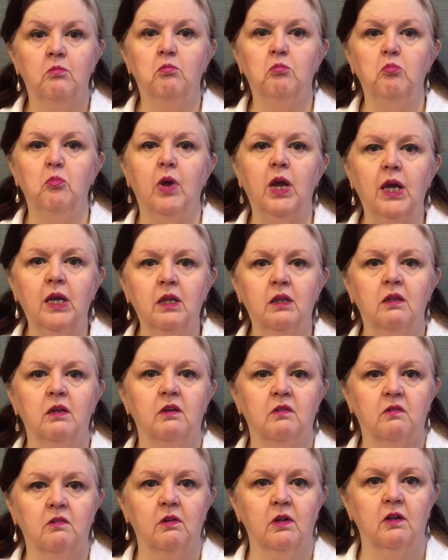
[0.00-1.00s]
Make
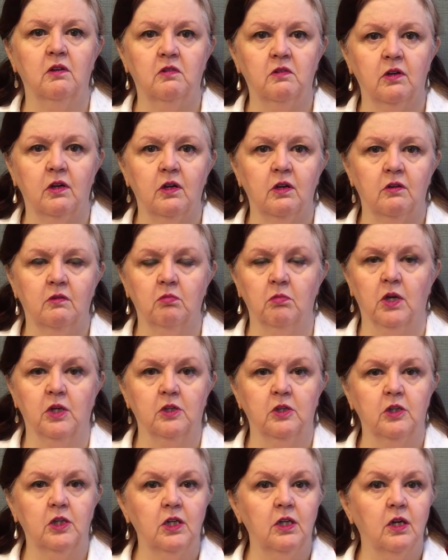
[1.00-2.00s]
this list in as
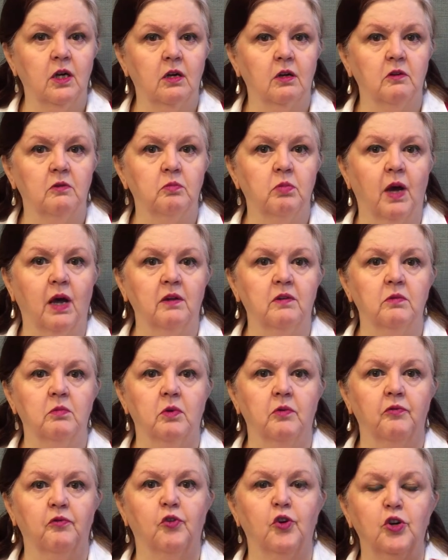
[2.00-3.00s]
much detail as
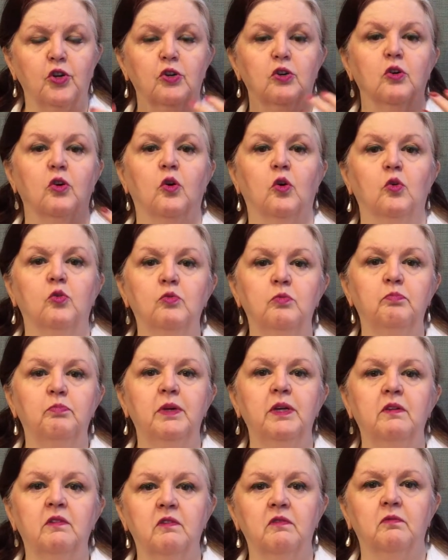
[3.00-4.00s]
possible for your own
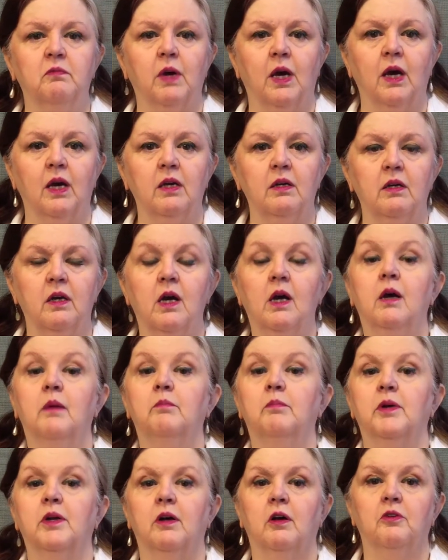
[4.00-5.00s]
peace of mind,
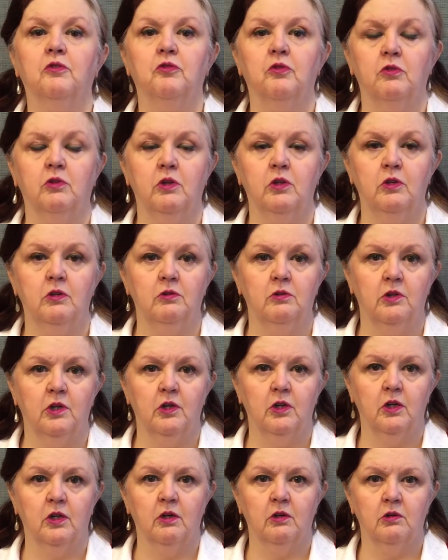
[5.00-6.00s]
but also to use
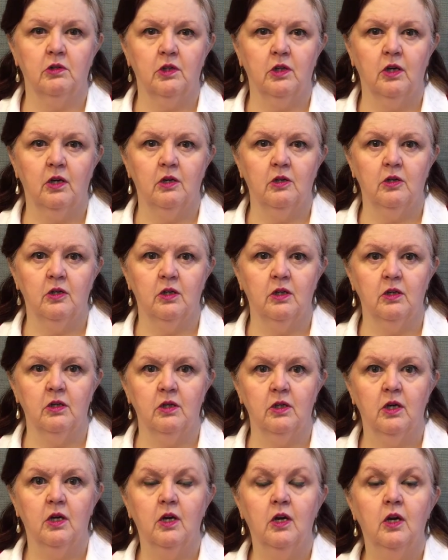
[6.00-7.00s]
in
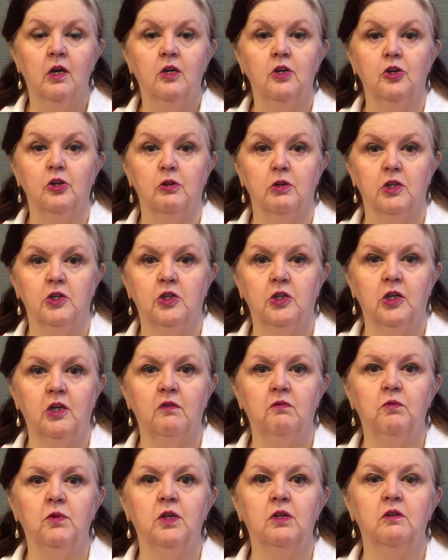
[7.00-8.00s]
negotiations. Your
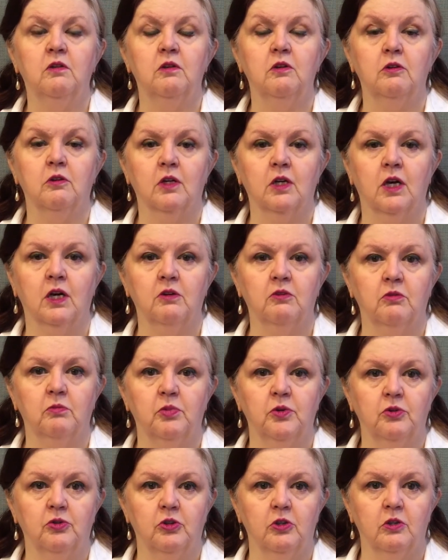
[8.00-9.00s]
achievements, your
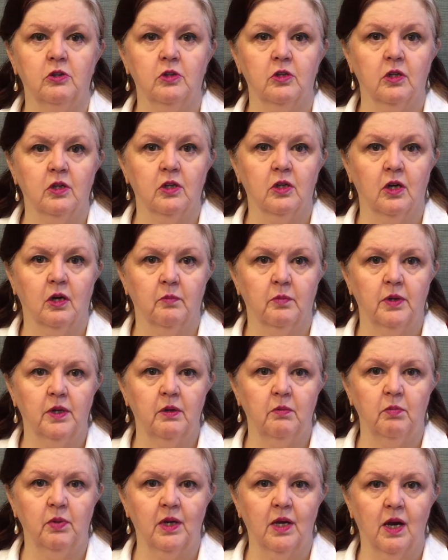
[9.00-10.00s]
contributions to the
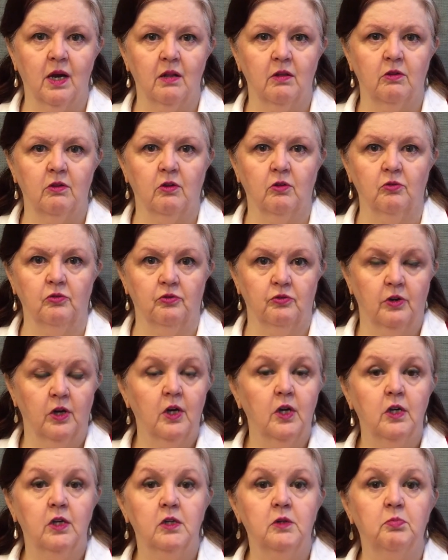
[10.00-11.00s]
company beyond those
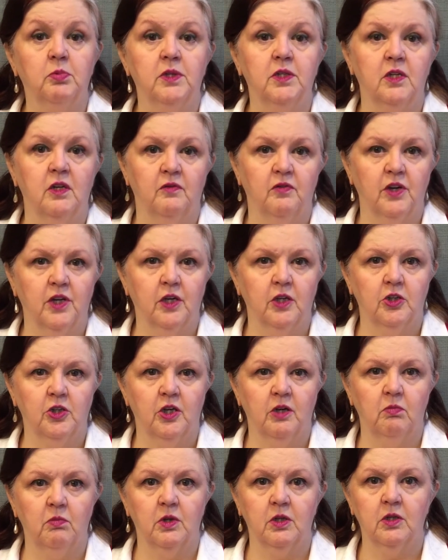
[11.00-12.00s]
specific
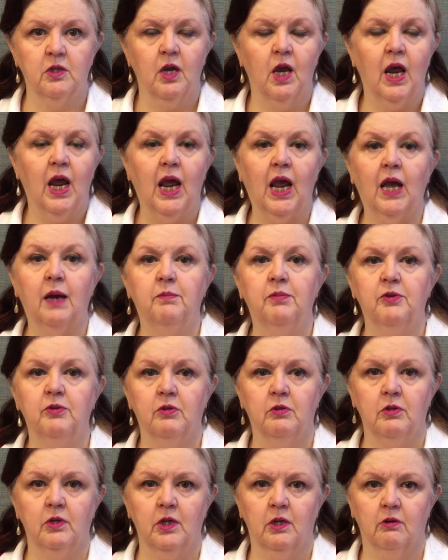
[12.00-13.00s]
achievements,
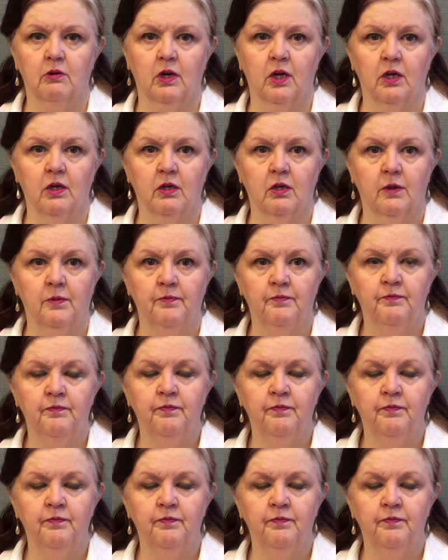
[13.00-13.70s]
absolutely critical.